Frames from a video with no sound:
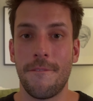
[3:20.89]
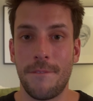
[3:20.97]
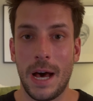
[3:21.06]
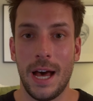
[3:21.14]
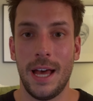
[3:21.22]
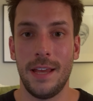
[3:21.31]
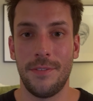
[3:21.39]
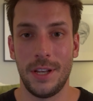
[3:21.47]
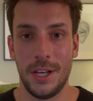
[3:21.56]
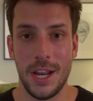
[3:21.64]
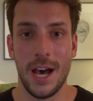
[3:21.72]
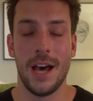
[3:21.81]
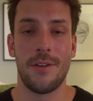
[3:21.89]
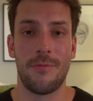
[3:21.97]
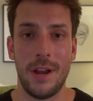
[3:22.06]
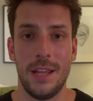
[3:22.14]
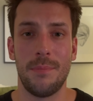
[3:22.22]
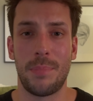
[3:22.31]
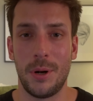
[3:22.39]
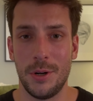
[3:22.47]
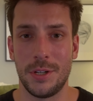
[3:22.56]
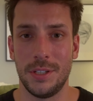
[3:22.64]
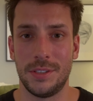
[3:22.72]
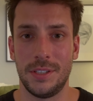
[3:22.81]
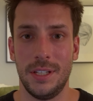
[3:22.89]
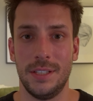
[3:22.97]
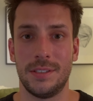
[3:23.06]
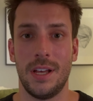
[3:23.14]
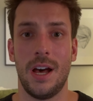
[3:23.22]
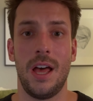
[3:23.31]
5 non-rent purchases